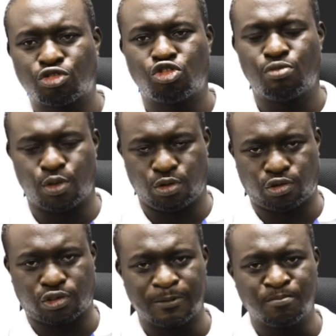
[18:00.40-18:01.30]

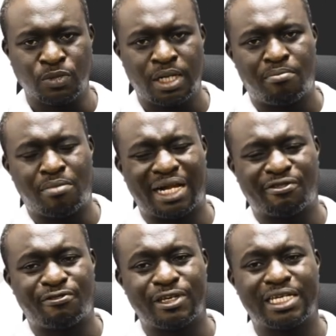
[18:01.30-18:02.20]
tubules.
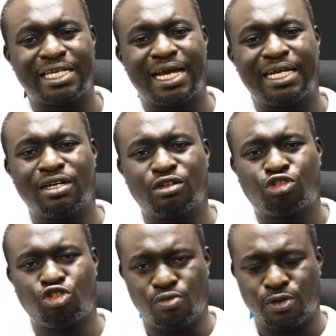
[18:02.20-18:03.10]
Malpighian
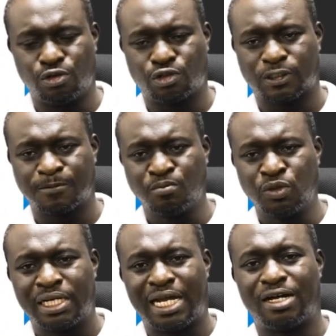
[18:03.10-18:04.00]
tubules.
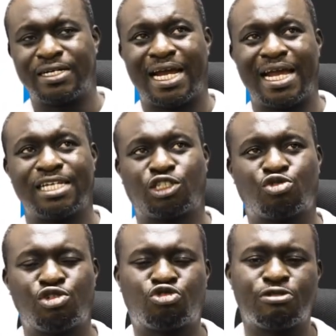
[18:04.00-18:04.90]
Now, their
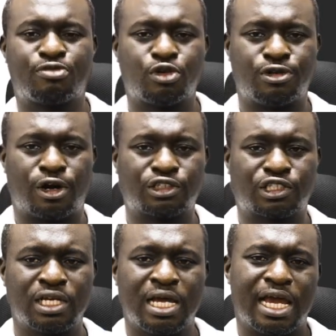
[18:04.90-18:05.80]
excretory
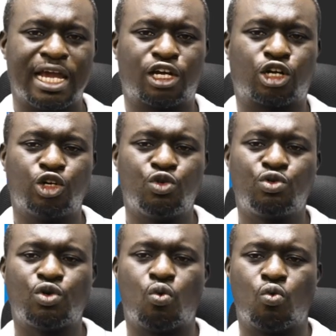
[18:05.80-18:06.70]
products
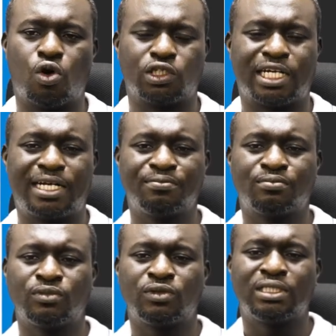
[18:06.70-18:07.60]
include water,
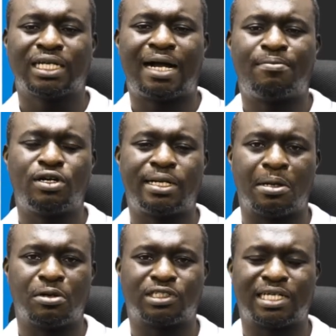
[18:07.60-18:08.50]
carbon
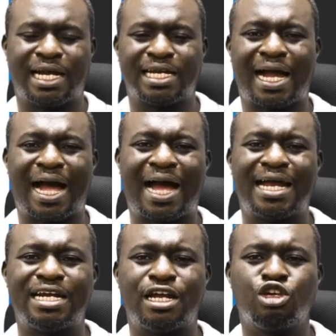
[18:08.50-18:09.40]
dioxide,
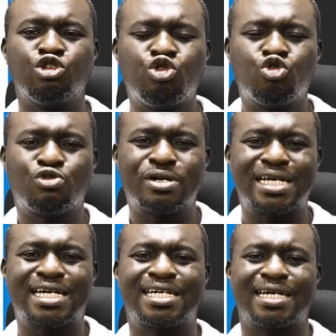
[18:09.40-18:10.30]
and
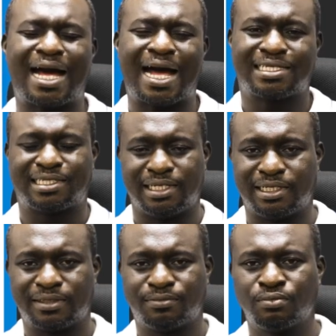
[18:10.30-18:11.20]
uric
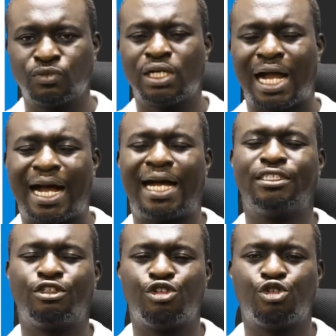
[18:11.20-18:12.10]
acid,
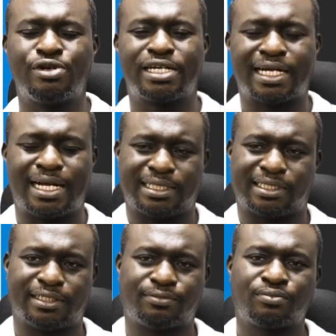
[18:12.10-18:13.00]
and uric
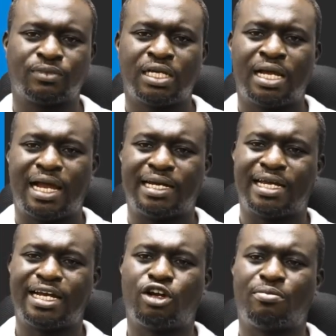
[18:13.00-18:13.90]
acid. And
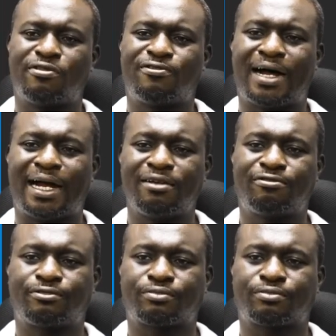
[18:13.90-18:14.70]
then number five,